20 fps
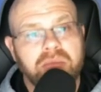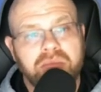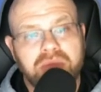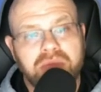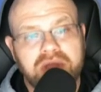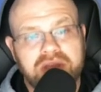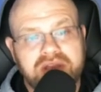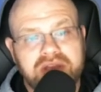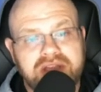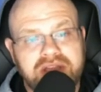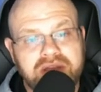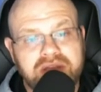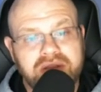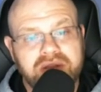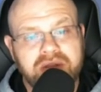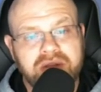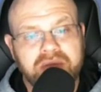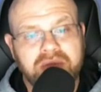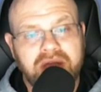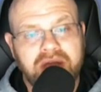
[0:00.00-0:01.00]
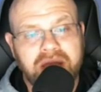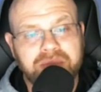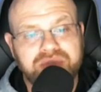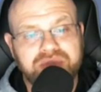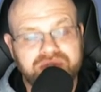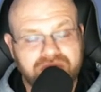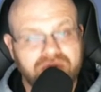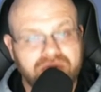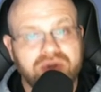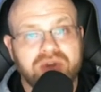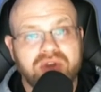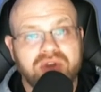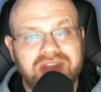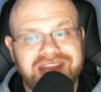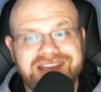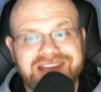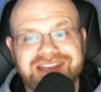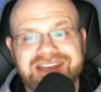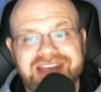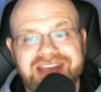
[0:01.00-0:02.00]
But I'm sure
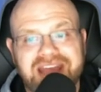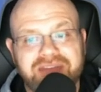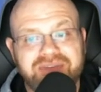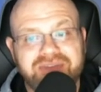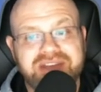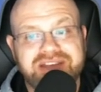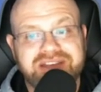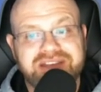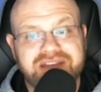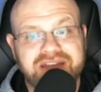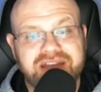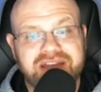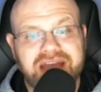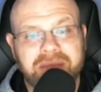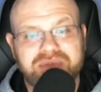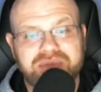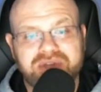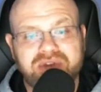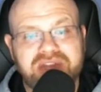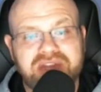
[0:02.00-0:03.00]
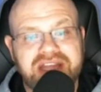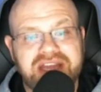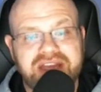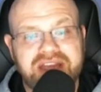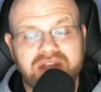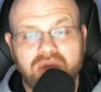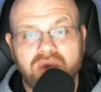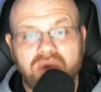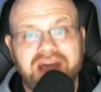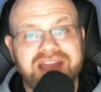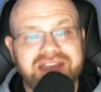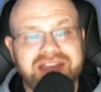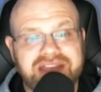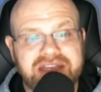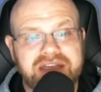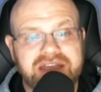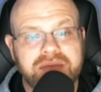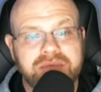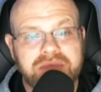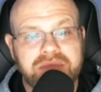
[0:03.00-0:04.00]
he didn't have I'm sure he had no
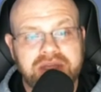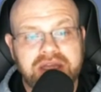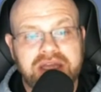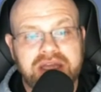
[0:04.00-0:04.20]
idea